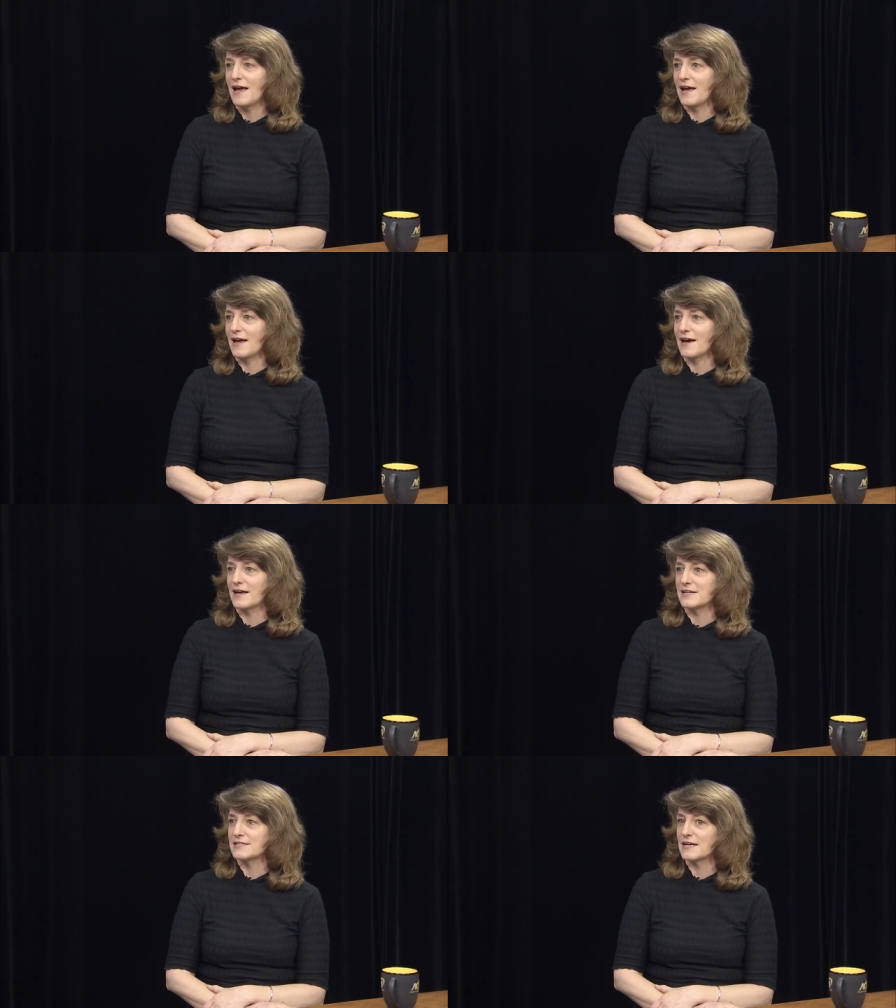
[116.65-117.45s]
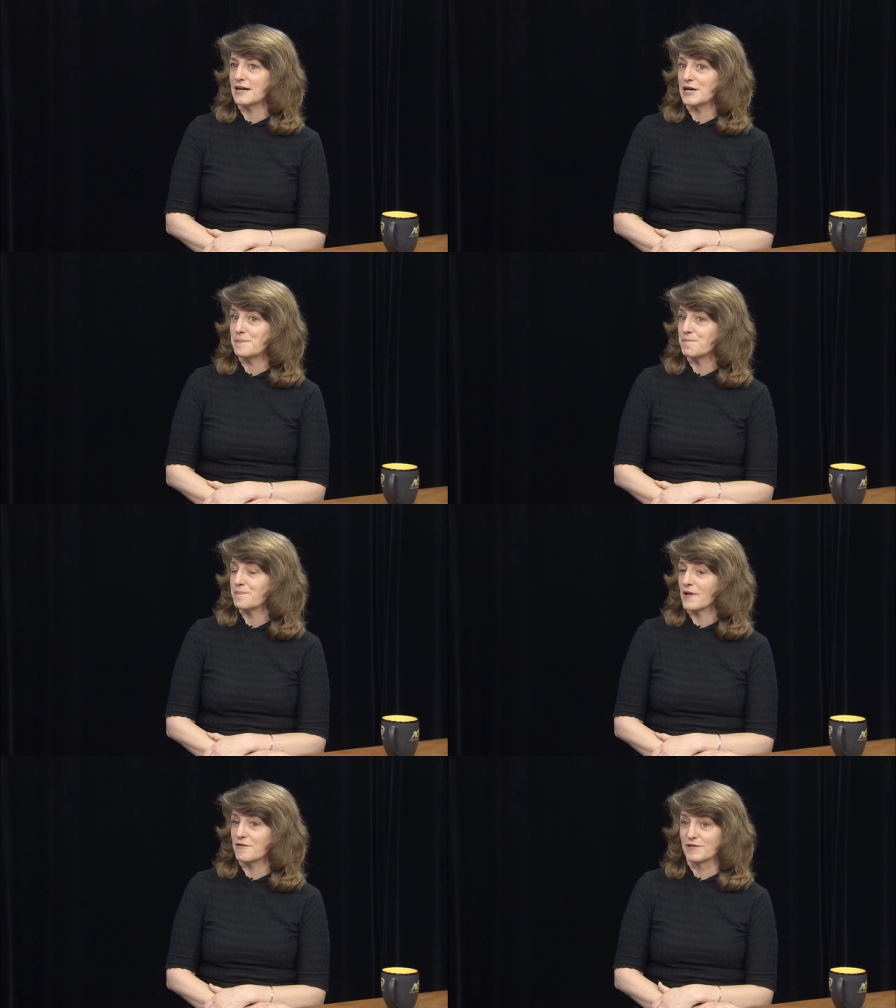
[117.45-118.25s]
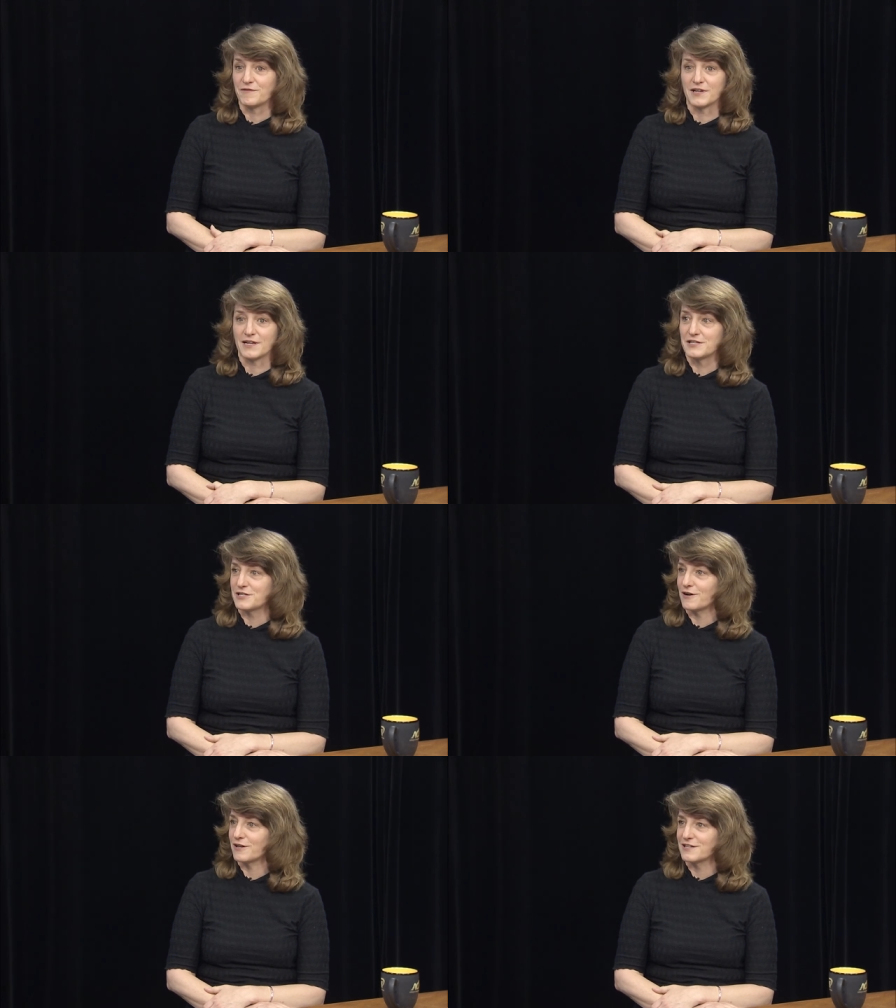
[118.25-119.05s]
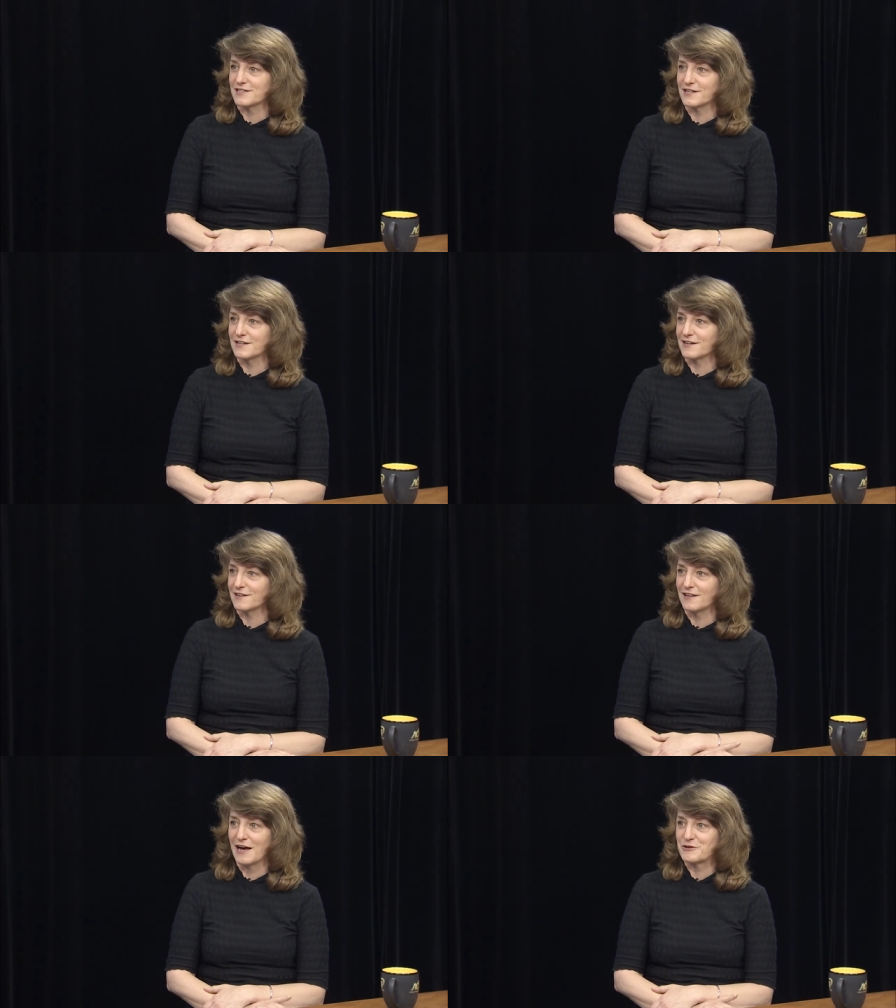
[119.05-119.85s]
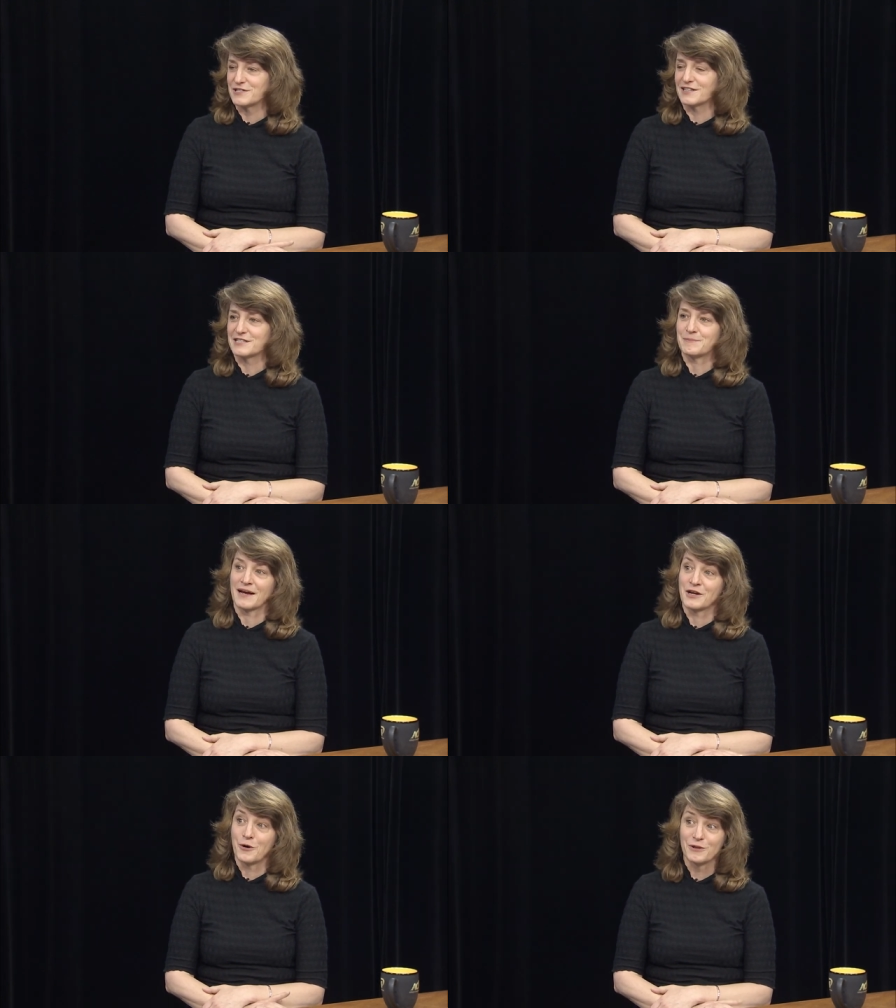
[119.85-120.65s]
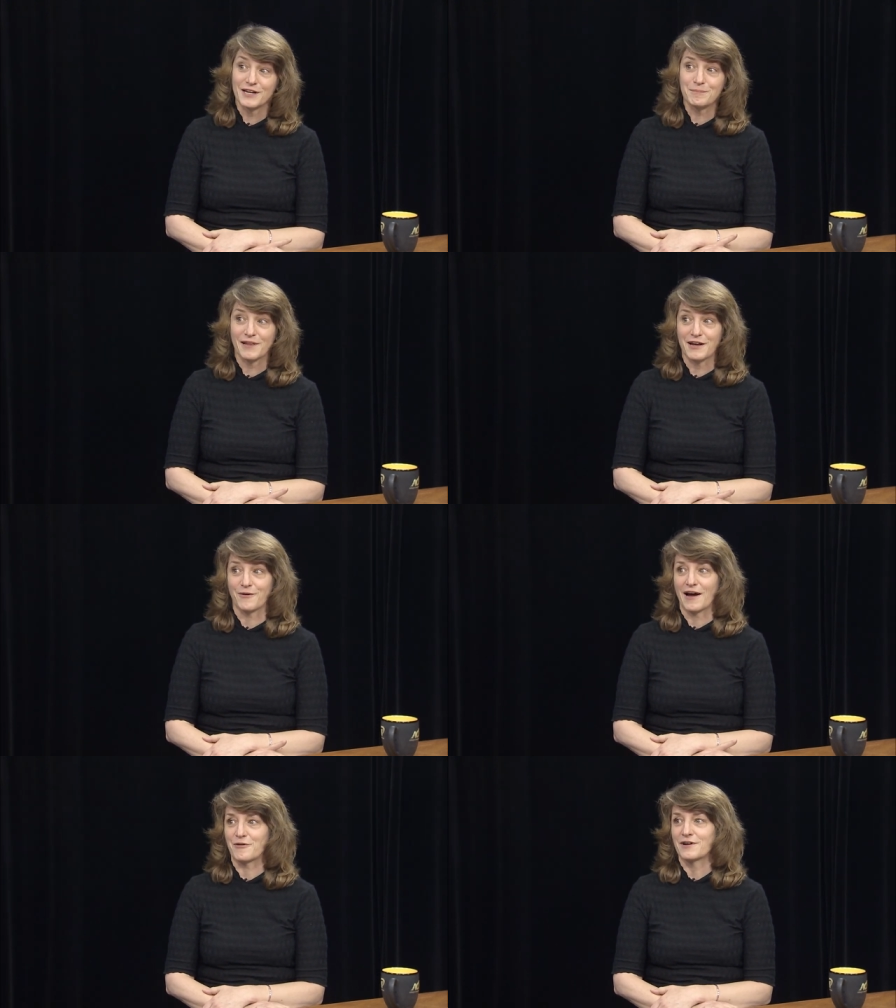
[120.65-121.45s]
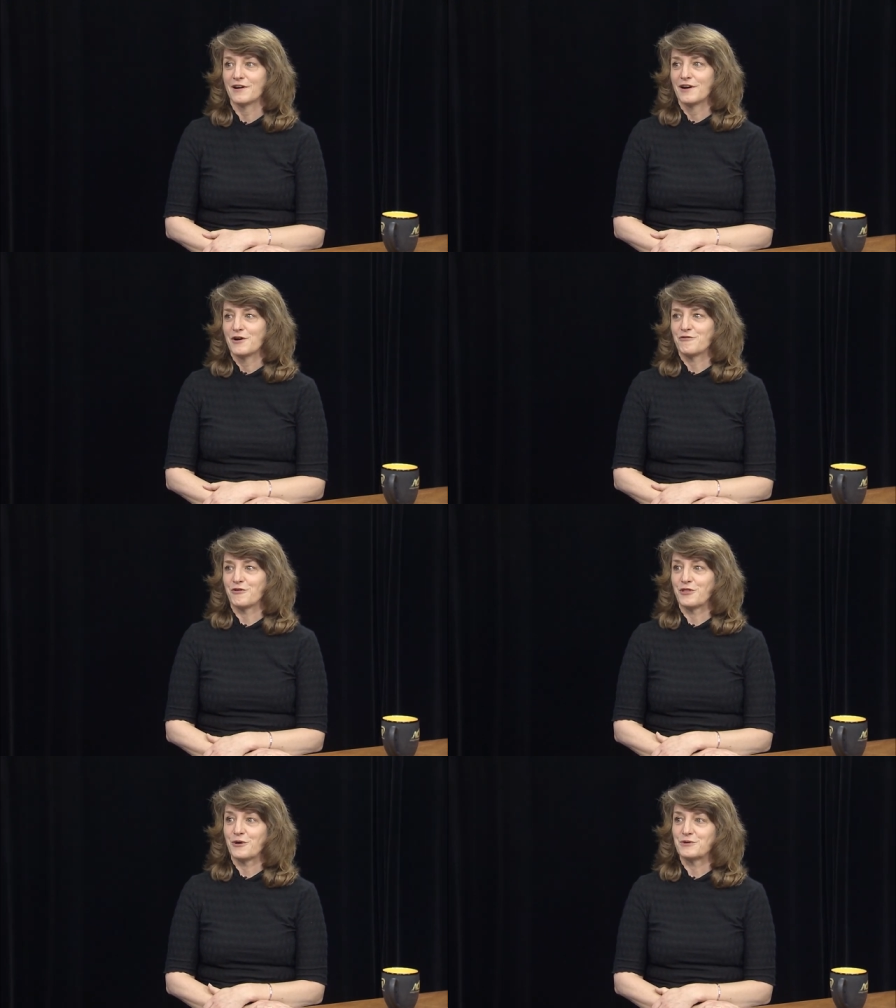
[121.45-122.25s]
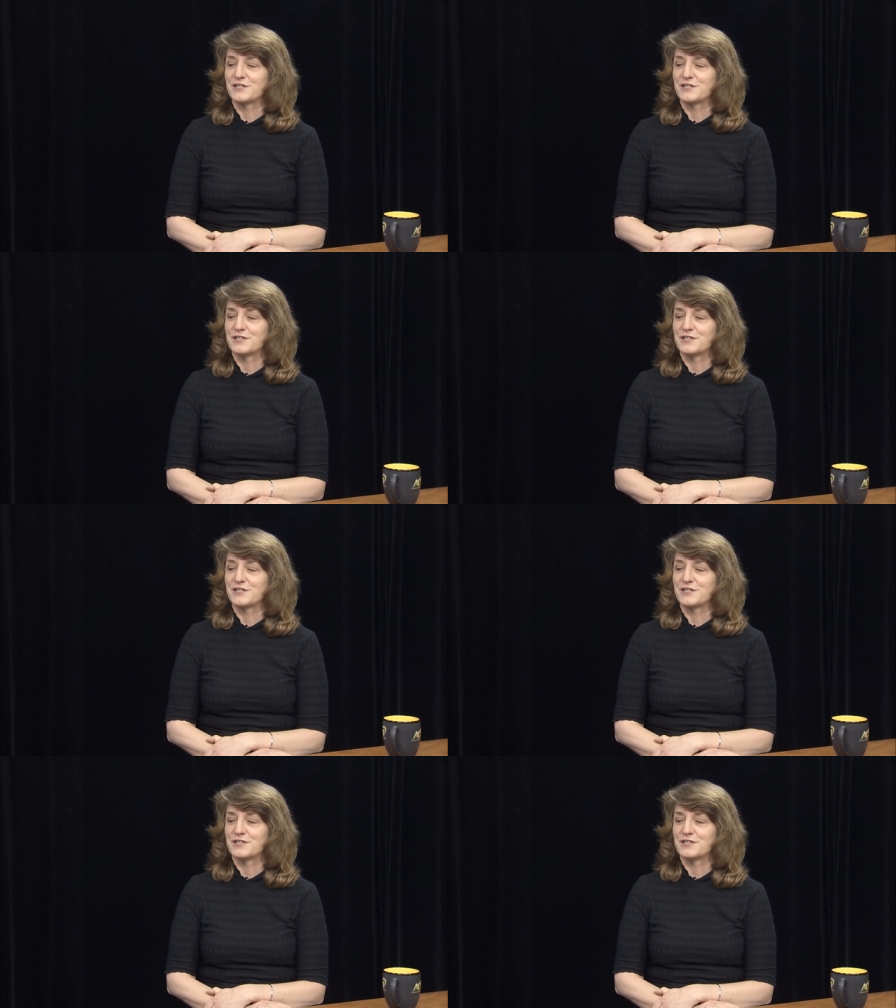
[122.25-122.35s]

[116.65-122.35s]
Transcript: and um, I've lived in East Arlington in a little house next to Magnolia Playground mm-hmm. for those